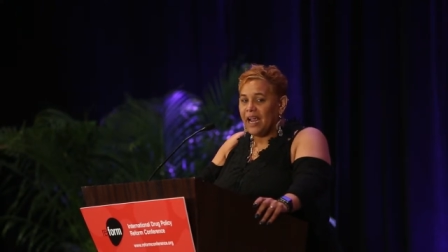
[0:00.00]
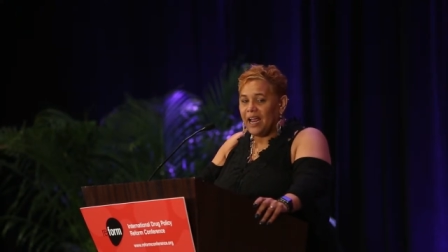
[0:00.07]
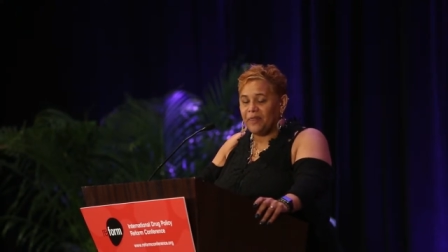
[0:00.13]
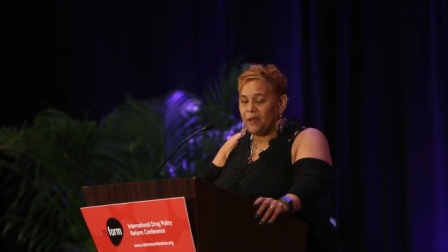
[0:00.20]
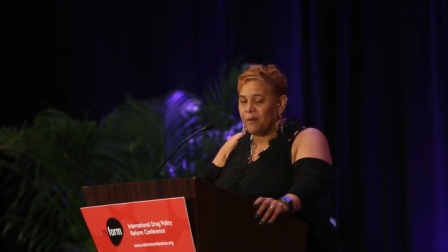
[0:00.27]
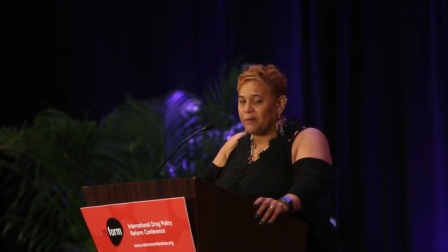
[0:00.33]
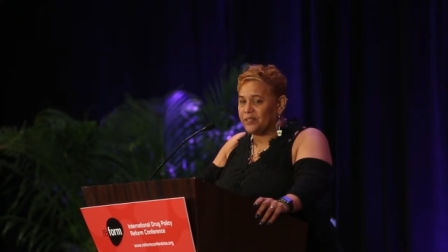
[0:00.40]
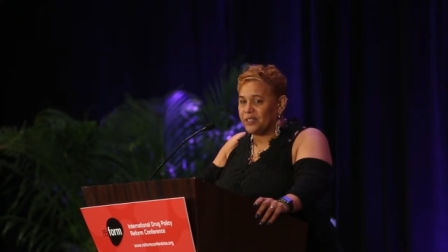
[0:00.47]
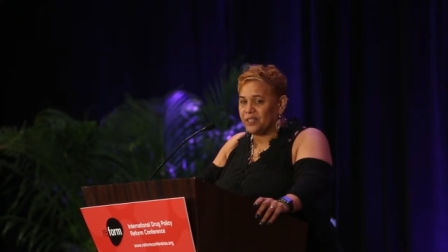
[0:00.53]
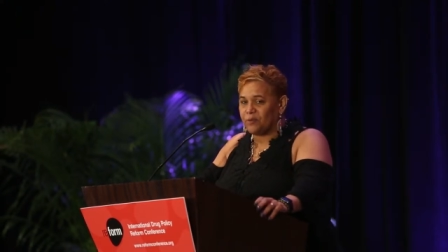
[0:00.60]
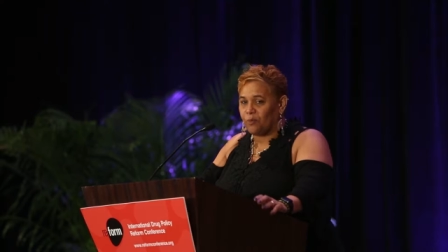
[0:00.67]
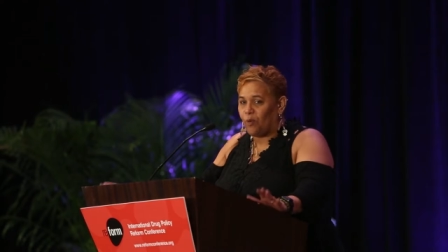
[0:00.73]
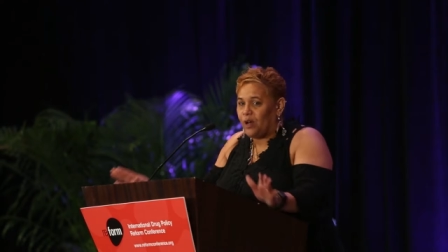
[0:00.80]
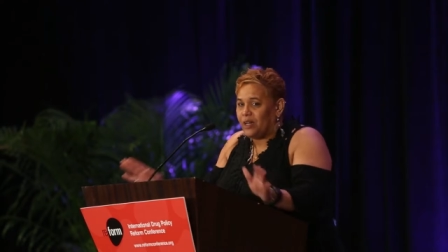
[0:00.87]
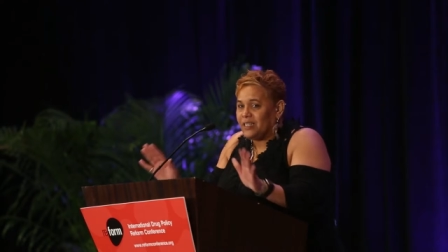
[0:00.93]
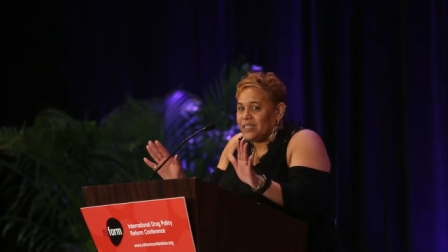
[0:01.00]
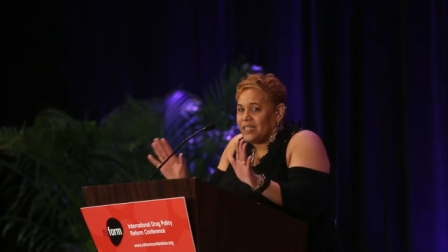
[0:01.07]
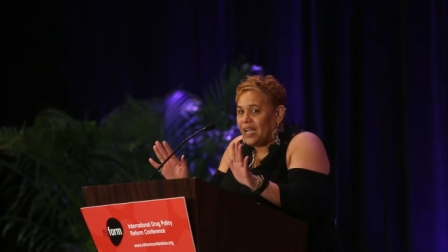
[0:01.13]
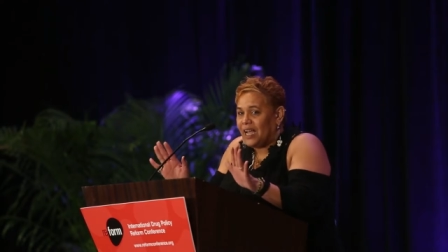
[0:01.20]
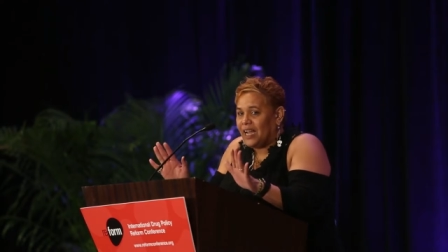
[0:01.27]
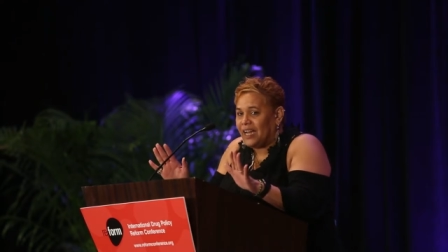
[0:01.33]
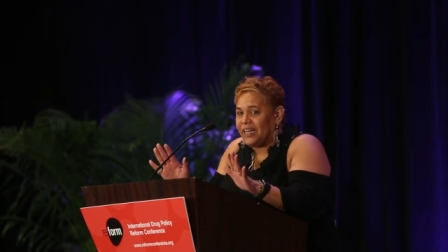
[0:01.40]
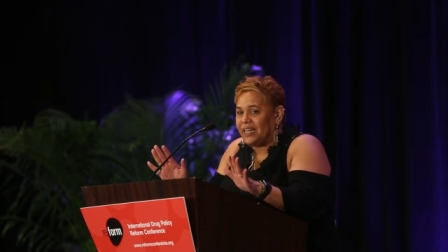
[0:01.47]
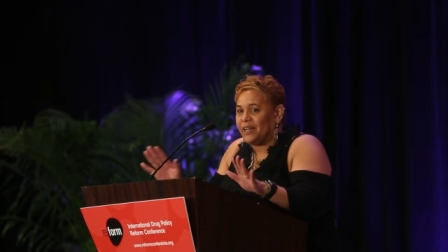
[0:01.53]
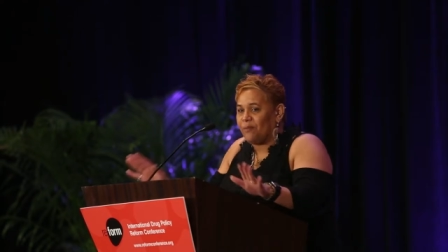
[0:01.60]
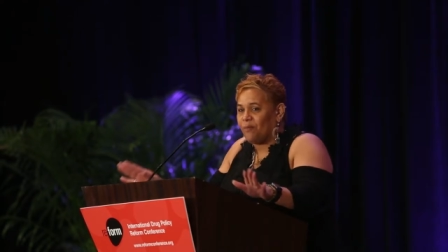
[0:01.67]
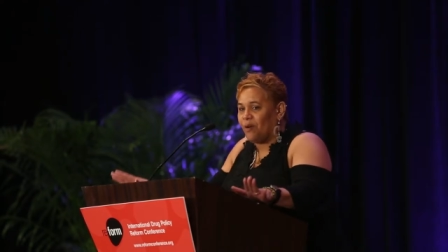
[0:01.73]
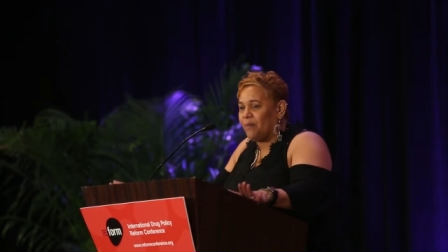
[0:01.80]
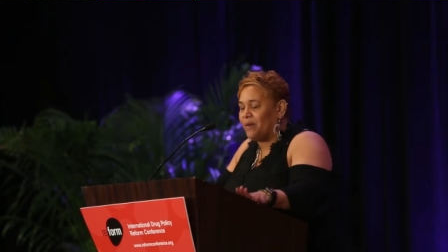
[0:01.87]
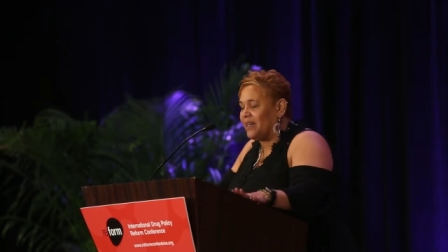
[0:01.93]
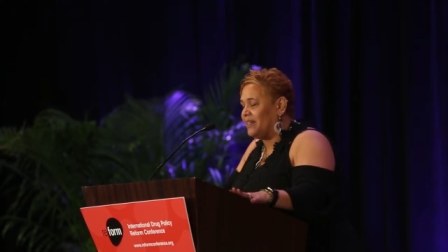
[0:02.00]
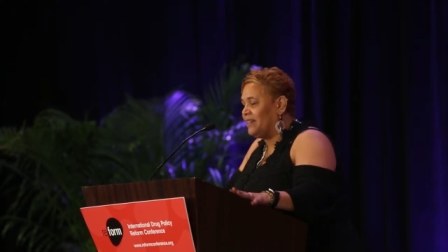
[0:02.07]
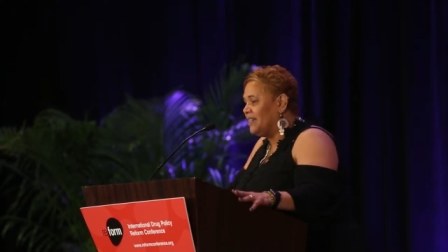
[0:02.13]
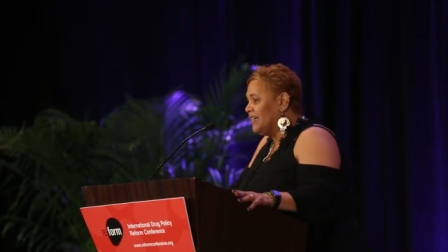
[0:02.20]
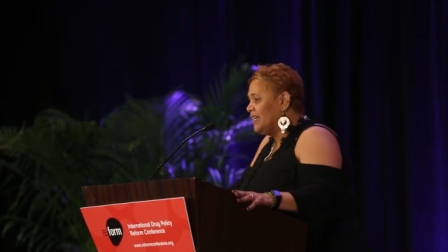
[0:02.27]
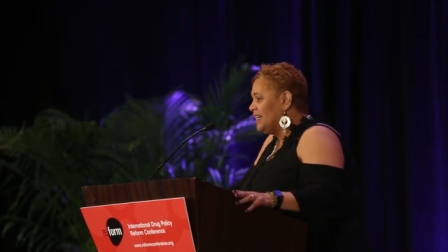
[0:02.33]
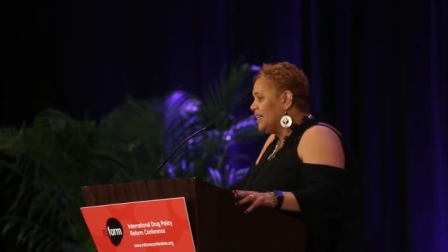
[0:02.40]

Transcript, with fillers: and there was this one tiny woman